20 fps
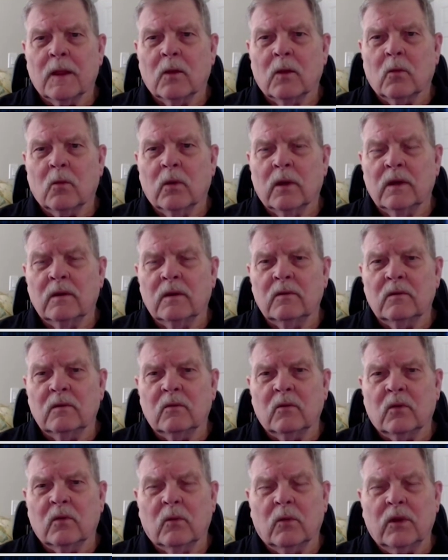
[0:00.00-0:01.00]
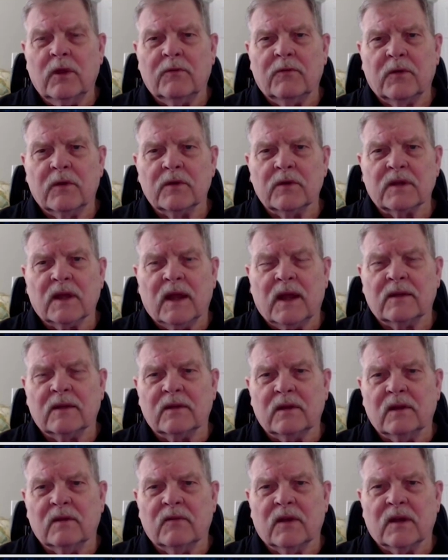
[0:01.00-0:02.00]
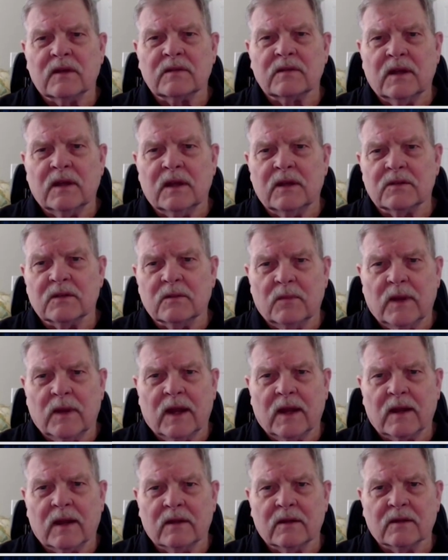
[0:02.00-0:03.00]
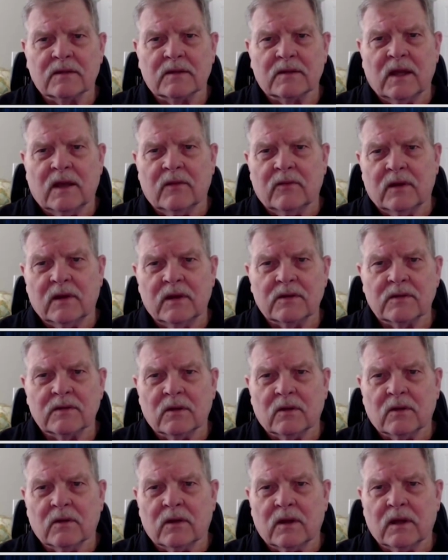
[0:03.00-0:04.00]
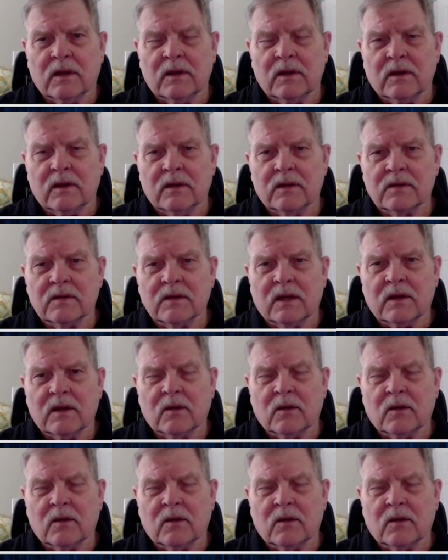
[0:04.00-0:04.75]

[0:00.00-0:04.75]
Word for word: When when we first got the investigation back in the 70s to look into the se-